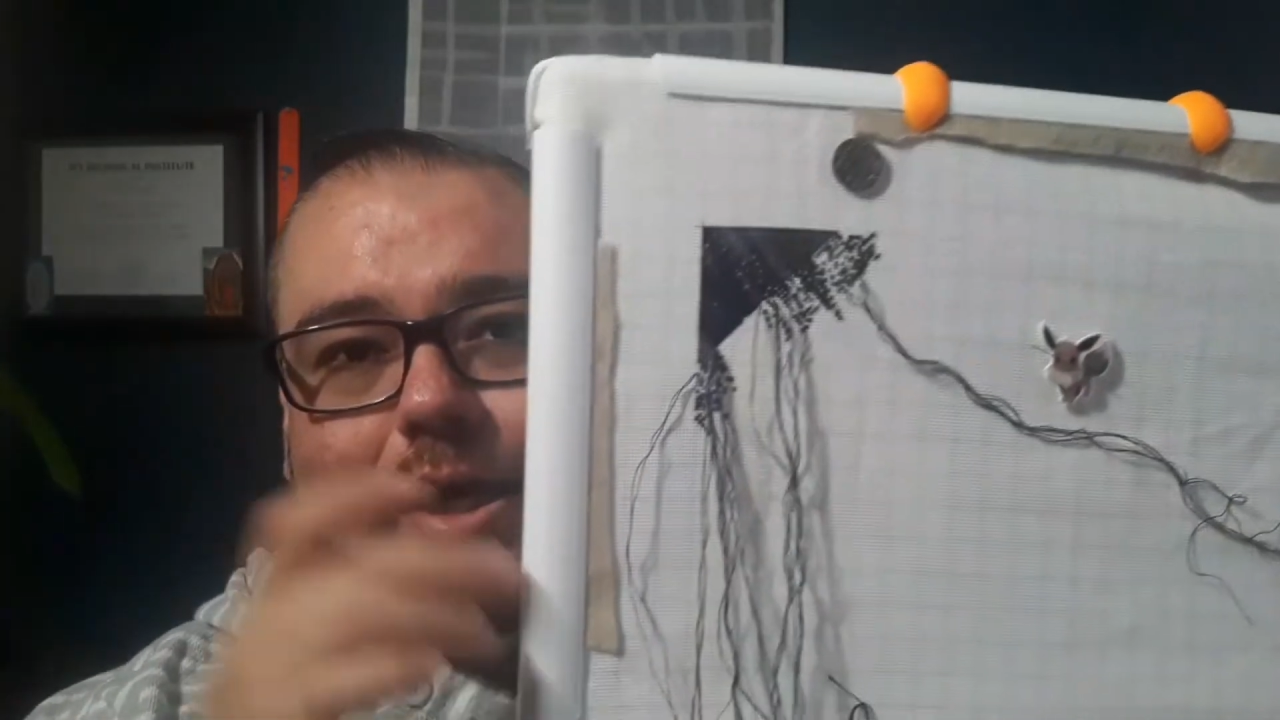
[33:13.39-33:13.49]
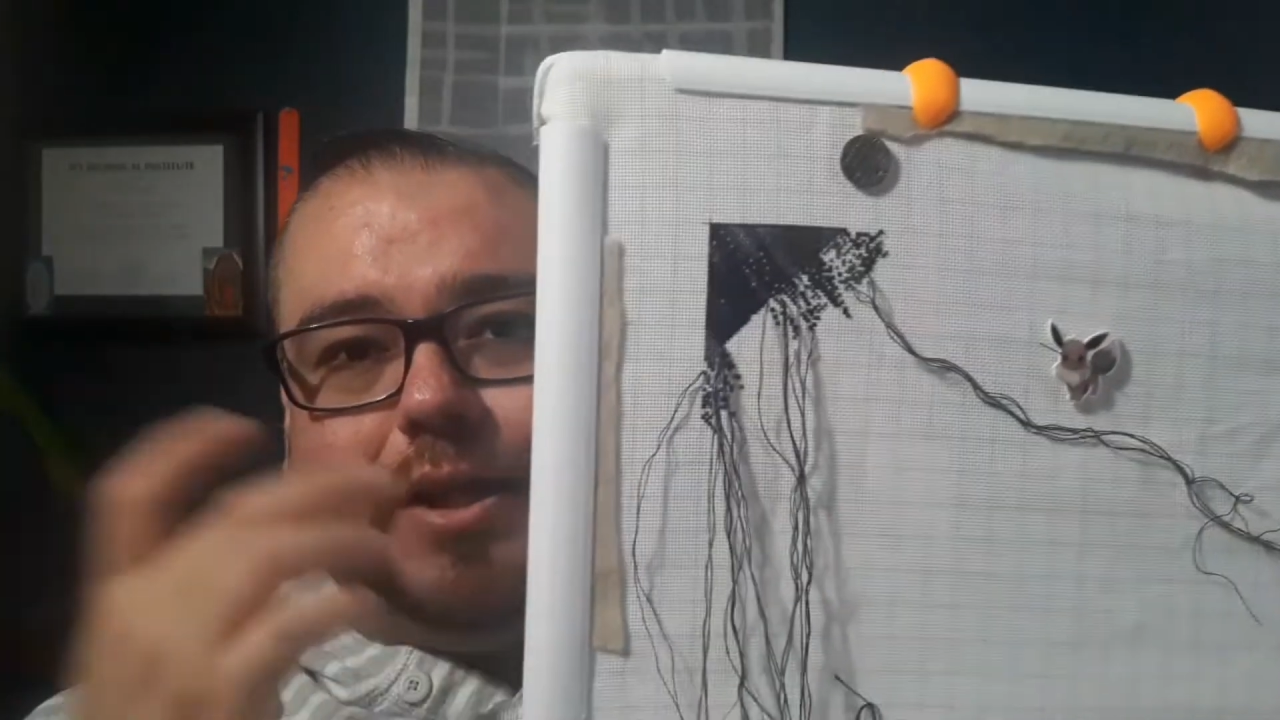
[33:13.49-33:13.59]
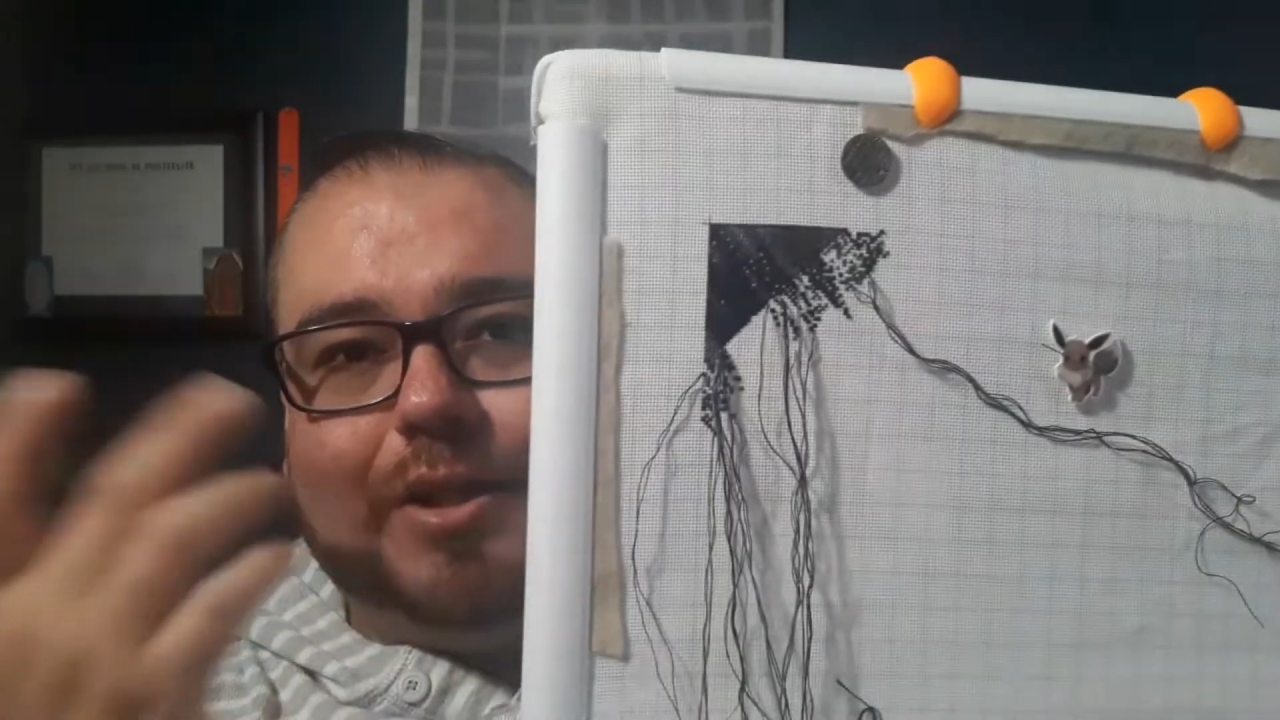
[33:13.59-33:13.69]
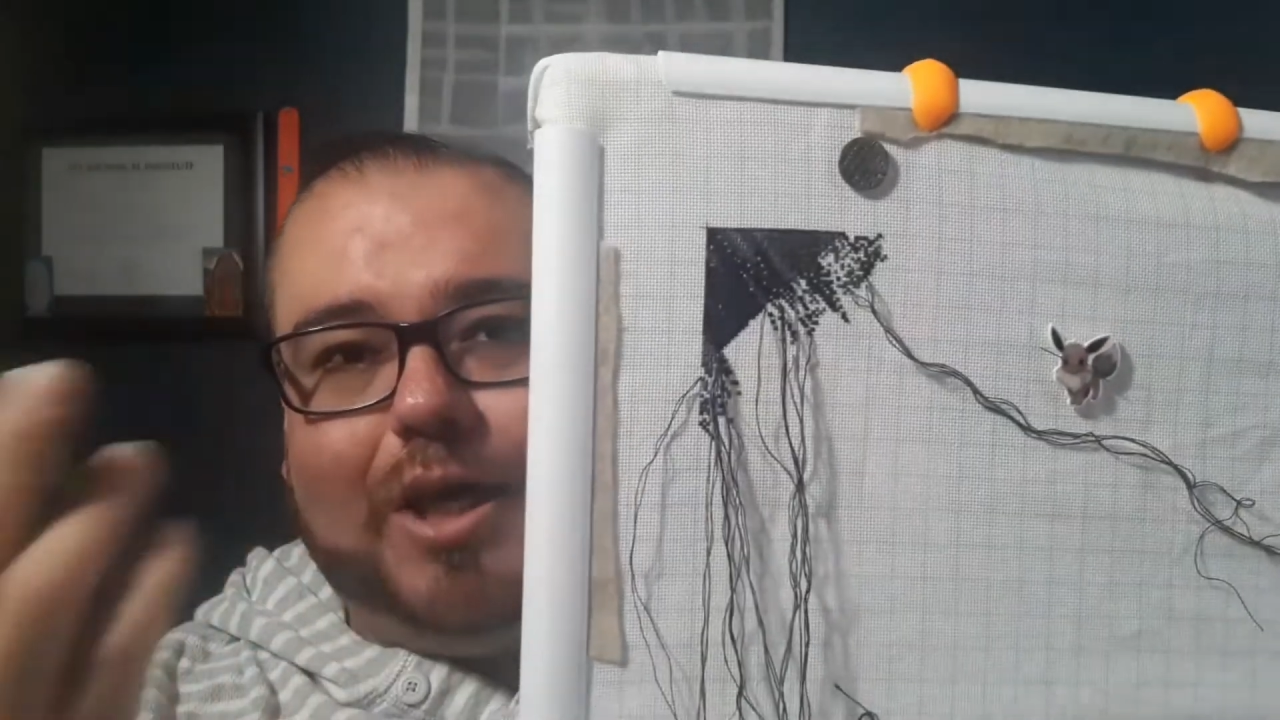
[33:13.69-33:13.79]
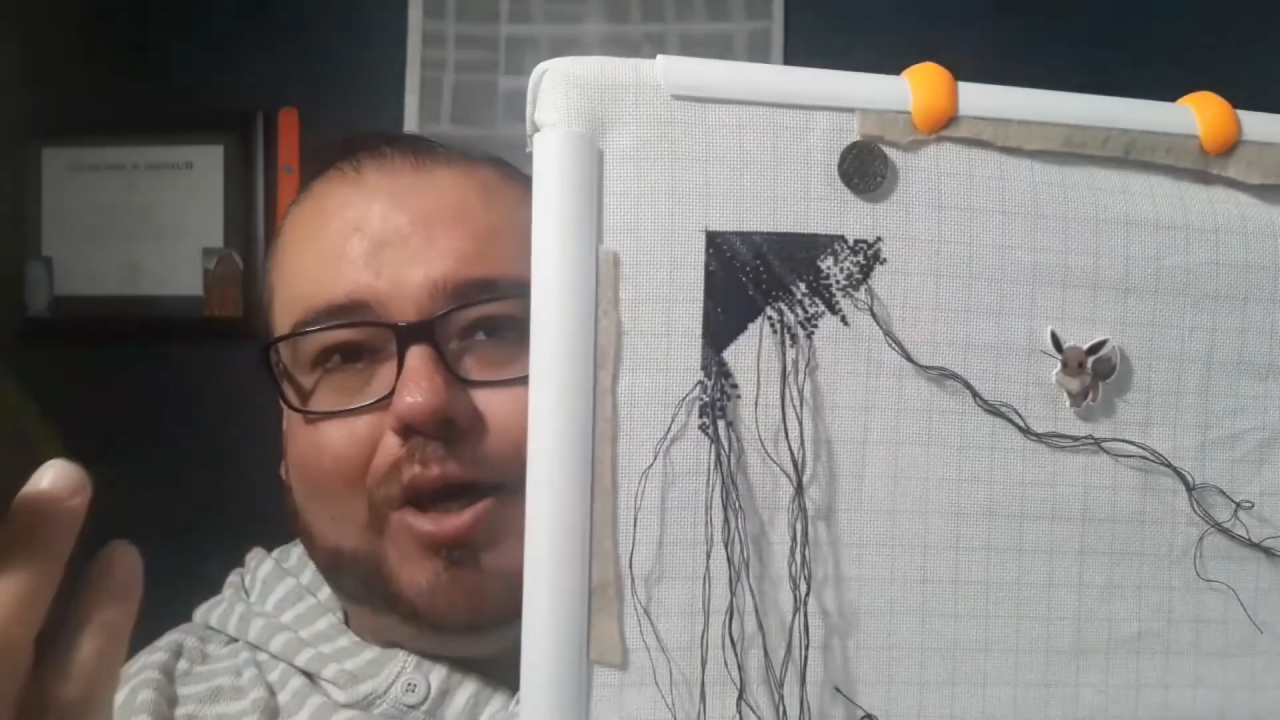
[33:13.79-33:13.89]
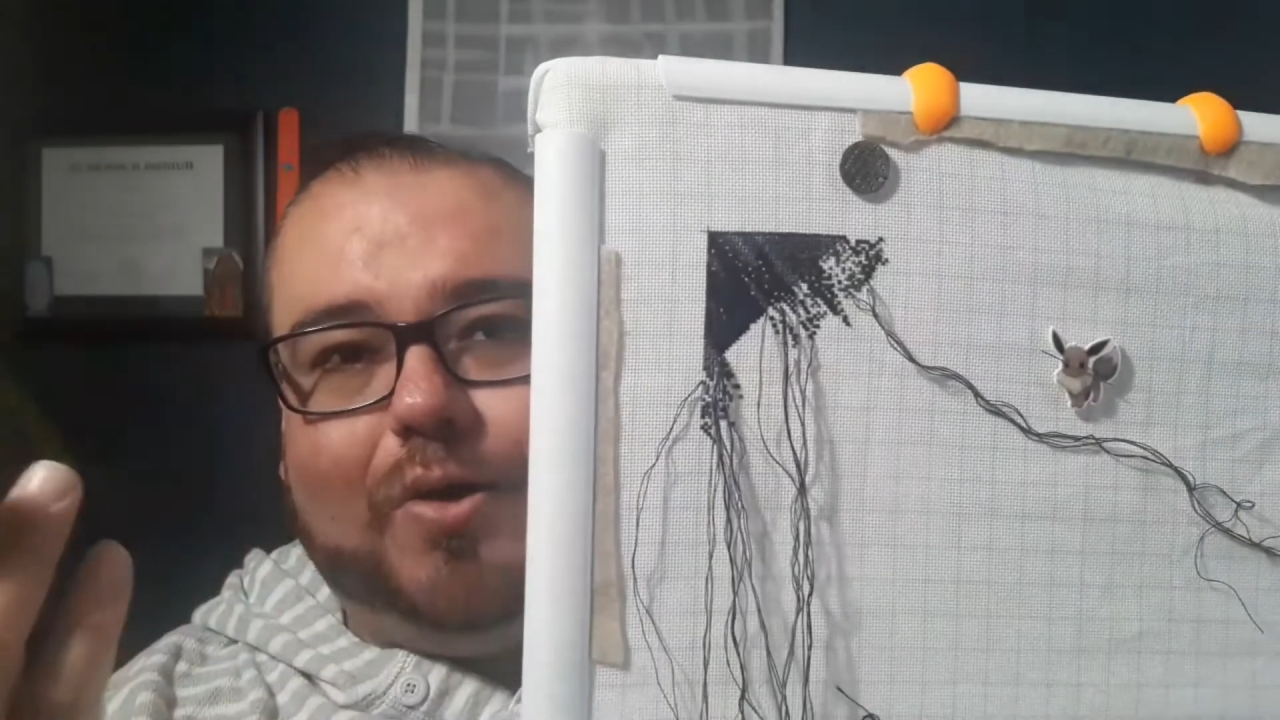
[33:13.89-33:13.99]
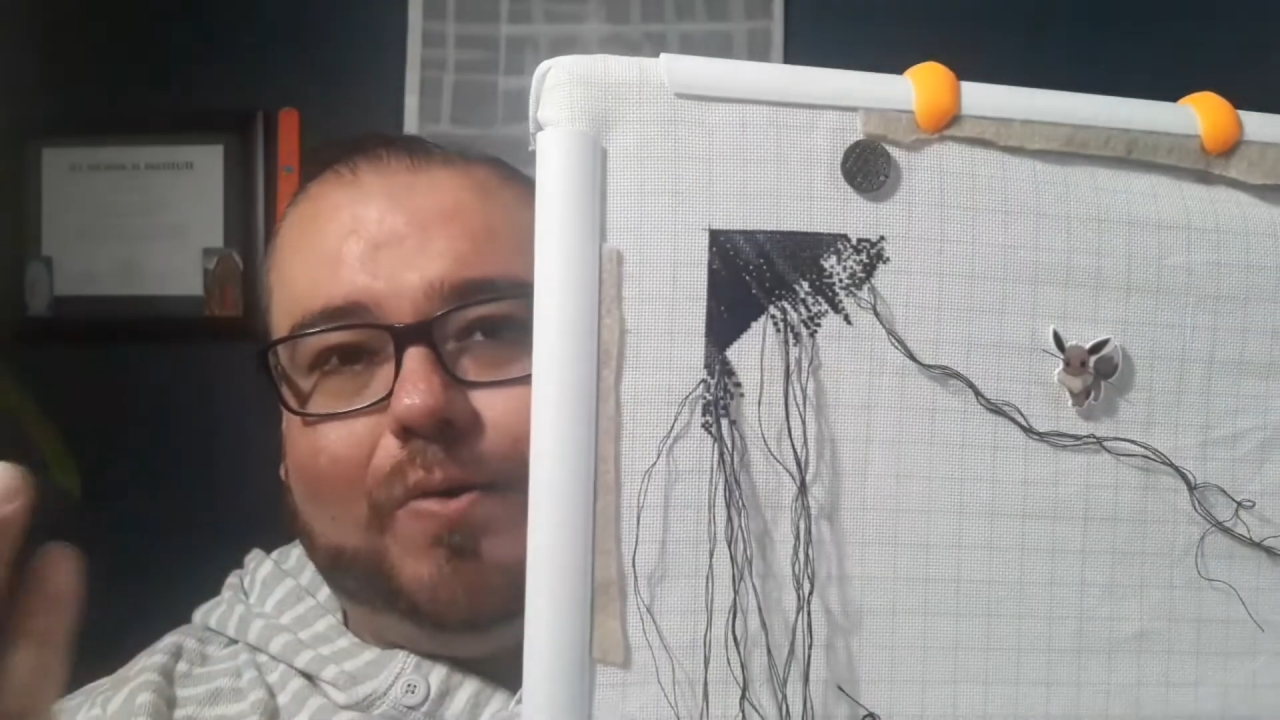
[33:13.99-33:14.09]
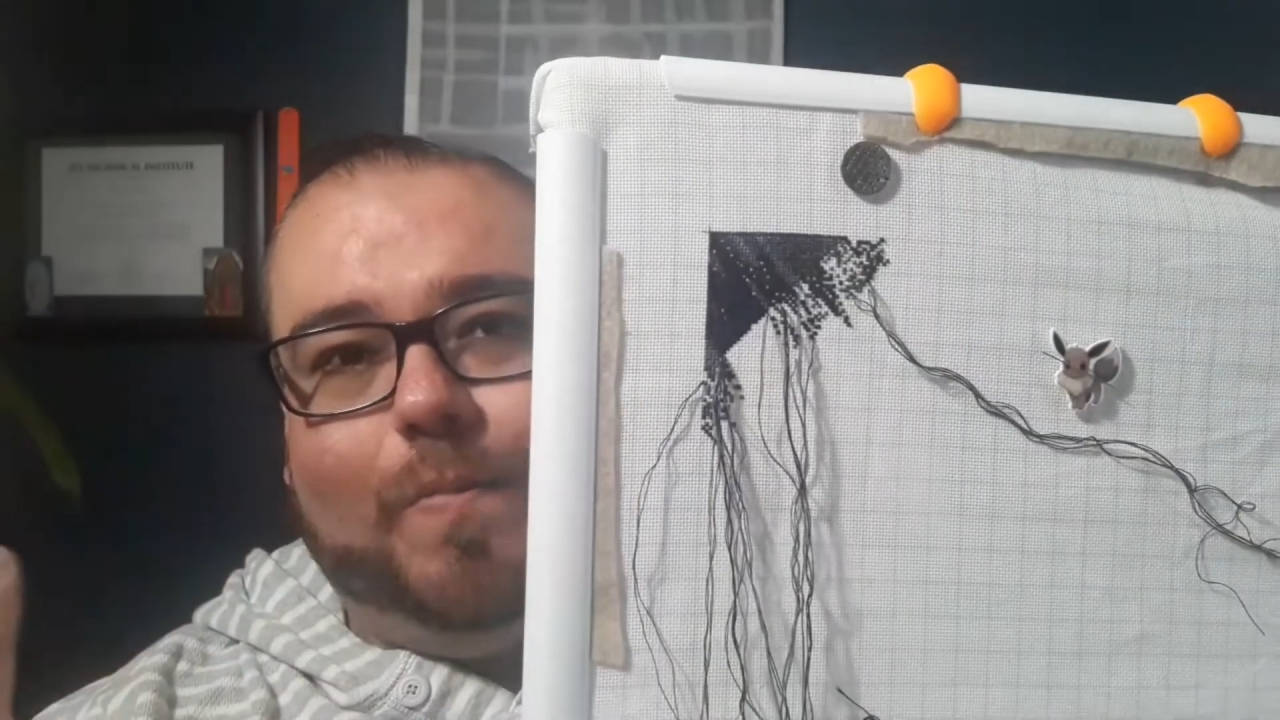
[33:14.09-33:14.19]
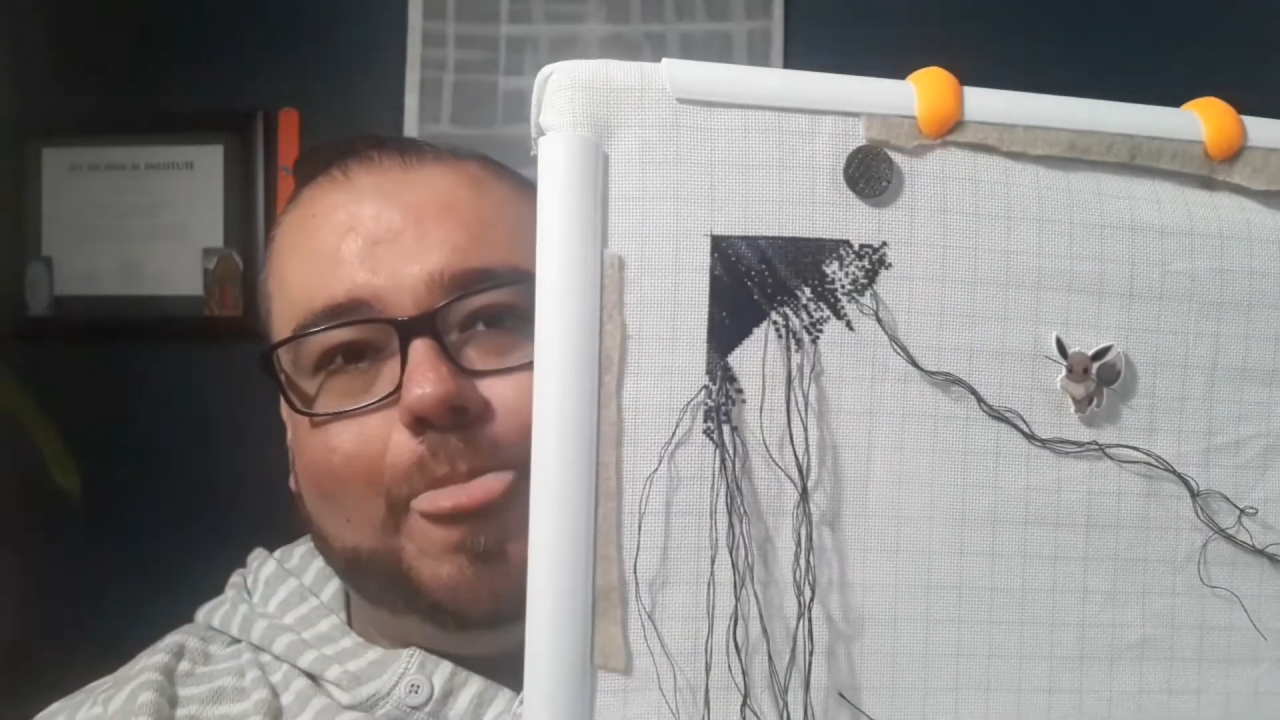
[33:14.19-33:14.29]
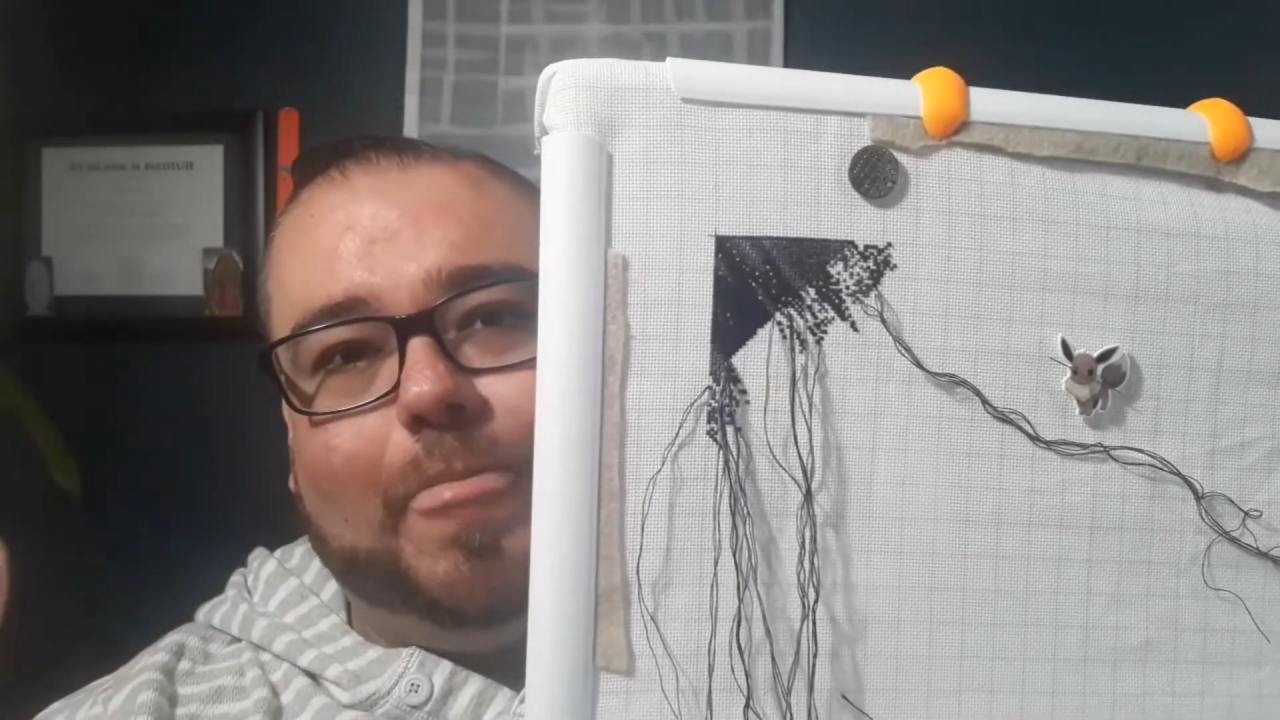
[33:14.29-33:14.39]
So